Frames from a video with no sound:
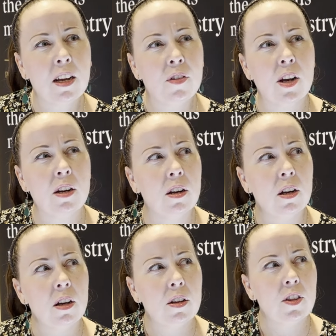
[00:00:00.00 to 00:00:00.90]
and then
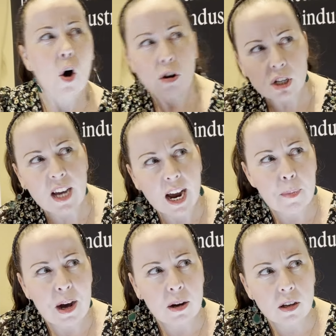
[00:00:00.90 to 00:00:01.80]
the ox came
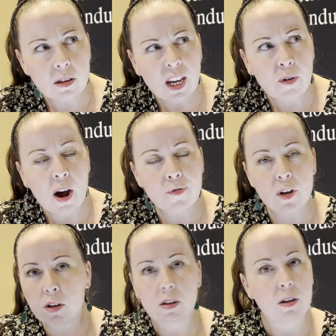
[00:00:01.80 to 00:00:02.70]
out the year after.